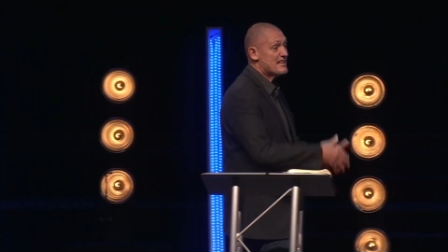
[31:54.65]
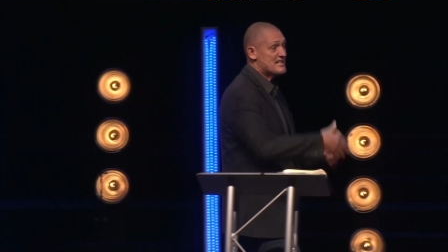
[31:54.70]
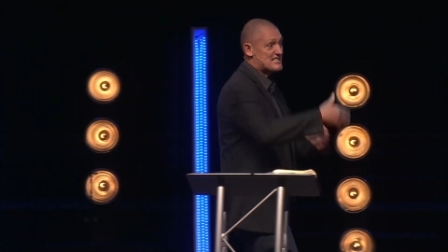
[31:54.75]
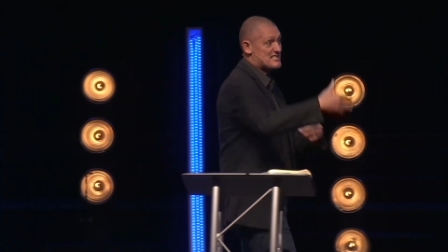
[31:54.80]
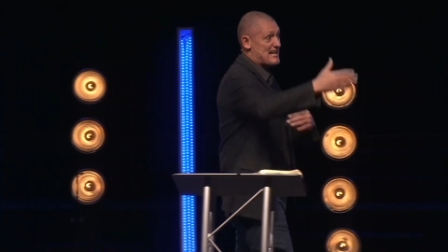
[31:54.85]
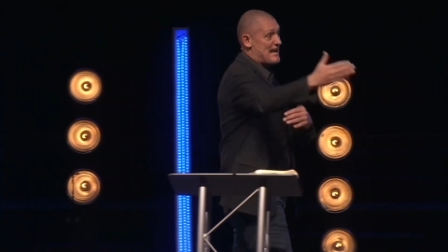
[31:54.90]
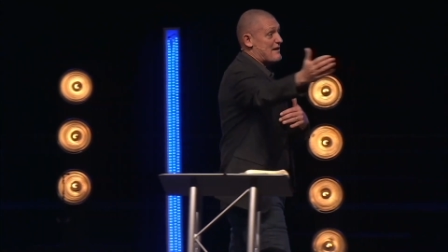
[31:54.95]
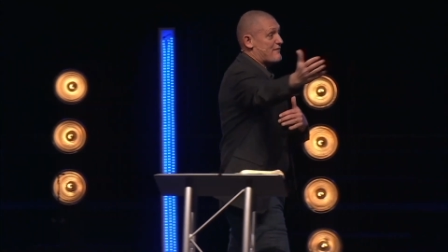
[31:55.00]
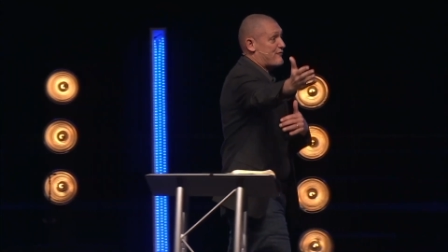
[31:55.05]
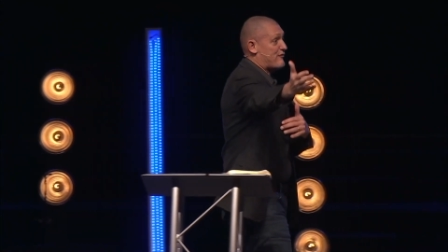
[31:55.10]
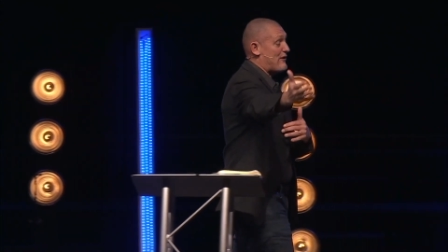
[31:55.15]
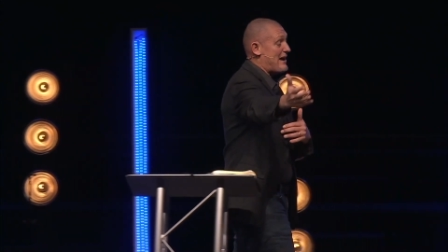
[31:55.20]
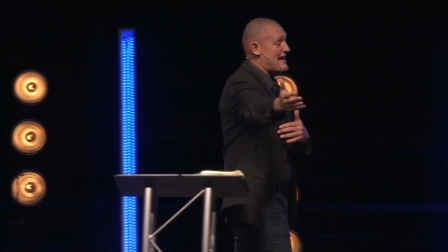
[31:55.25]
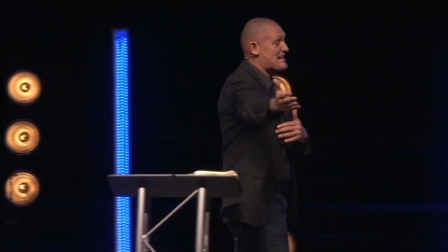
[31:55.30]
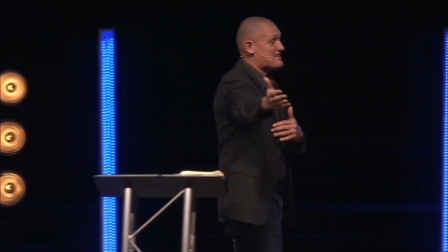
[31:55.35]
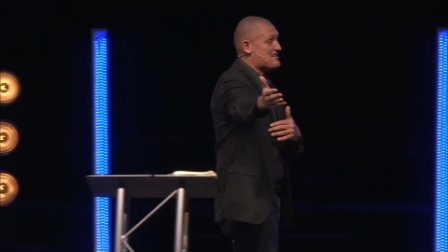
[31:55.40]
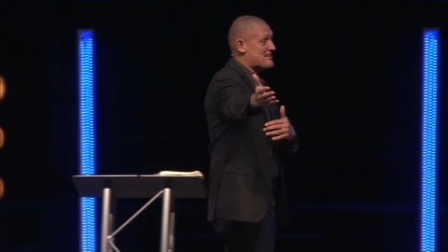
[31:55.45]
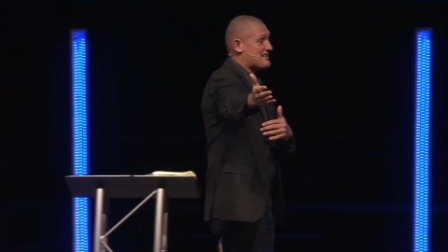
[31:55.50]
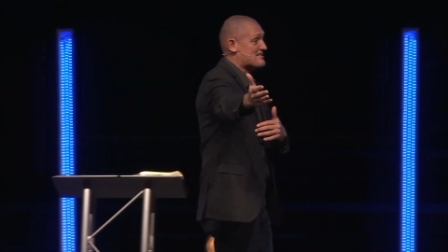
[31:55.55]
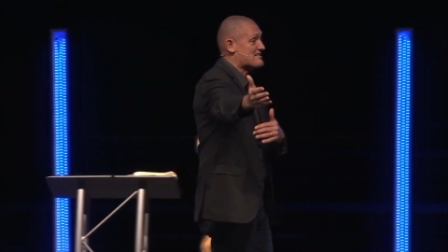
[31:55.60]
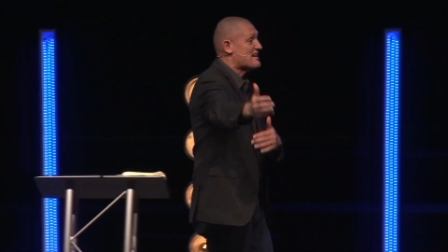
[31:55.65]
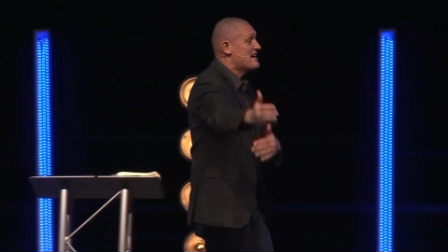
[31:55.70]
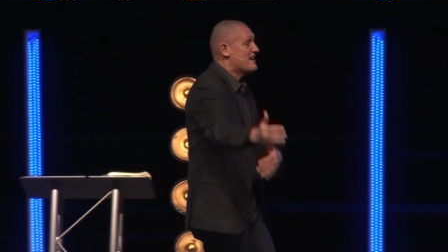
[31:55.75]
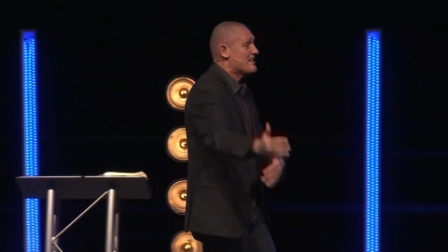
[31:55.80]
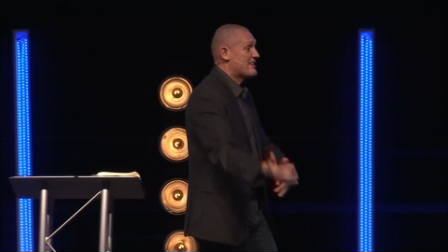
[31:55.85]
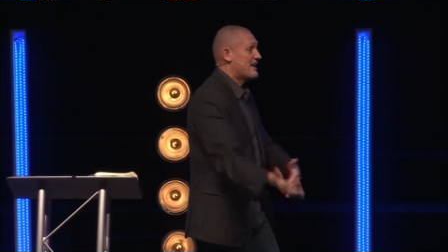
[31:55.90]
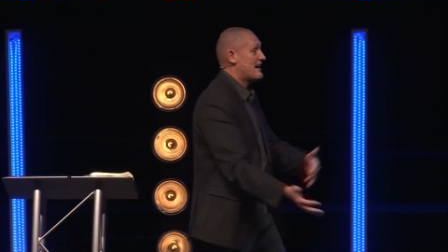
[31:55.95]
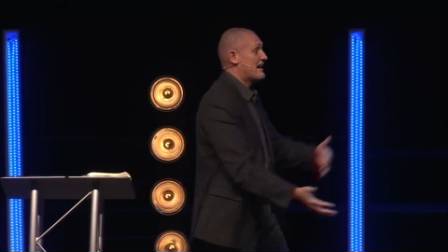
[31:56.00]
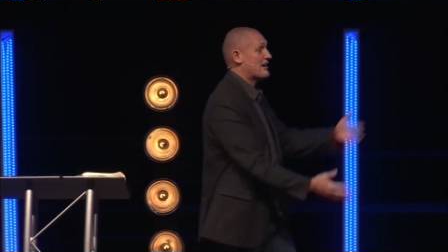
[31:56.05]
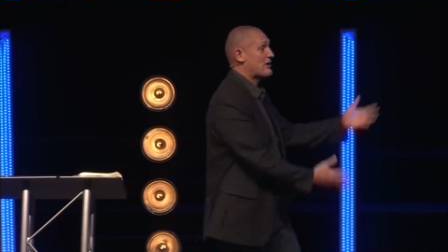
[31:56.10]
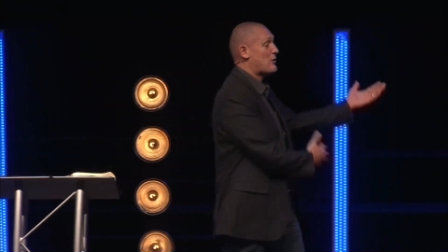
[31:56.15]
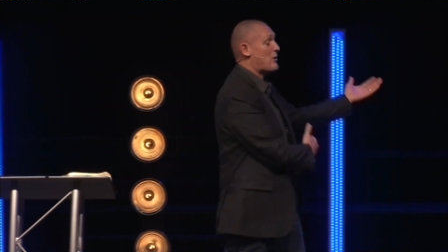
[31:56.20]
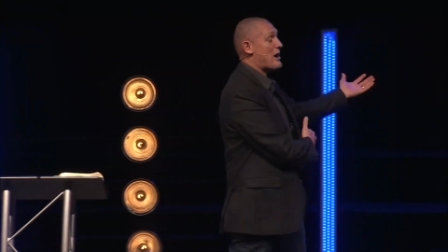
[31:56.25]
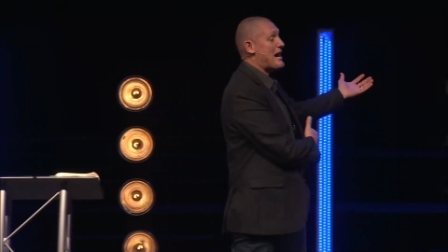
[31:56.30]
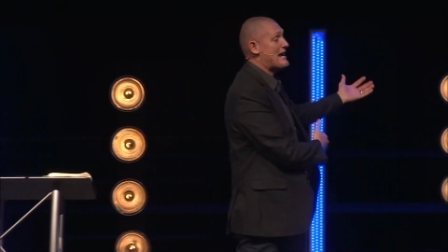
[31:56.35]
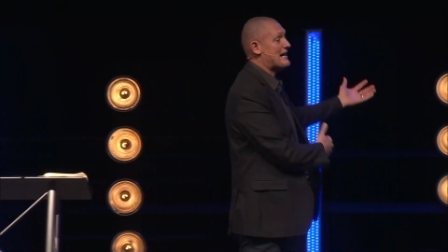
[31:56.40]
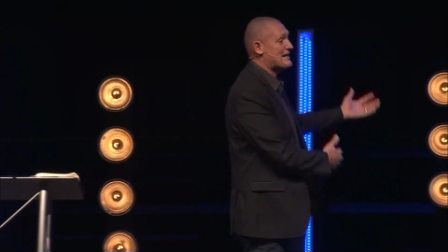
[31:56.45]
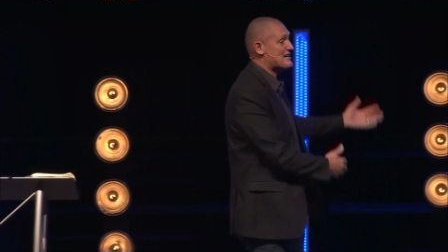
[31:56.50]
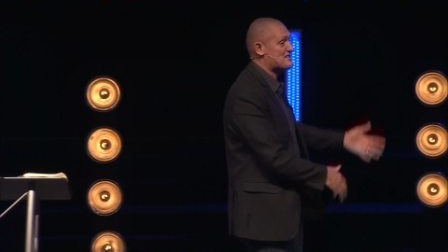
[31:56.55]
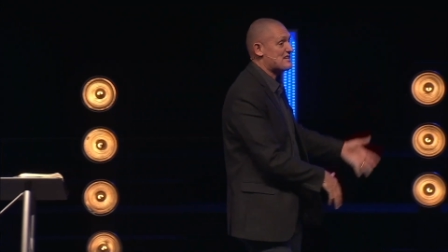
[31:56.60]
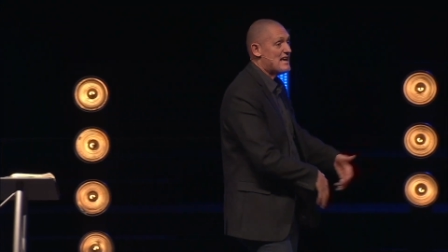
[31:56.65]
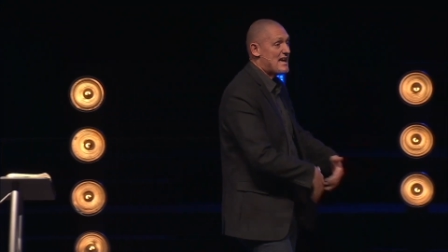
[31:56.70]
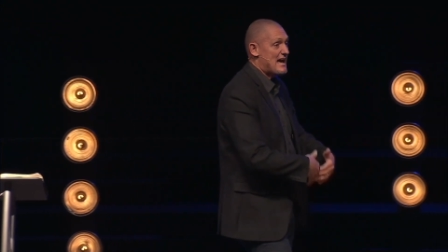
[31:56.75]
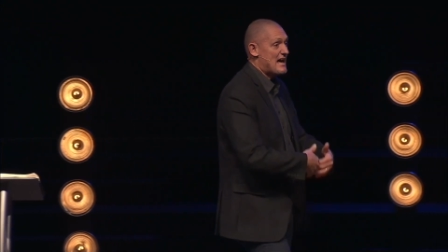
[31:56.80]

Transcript: the St. Francis, the Aquinas.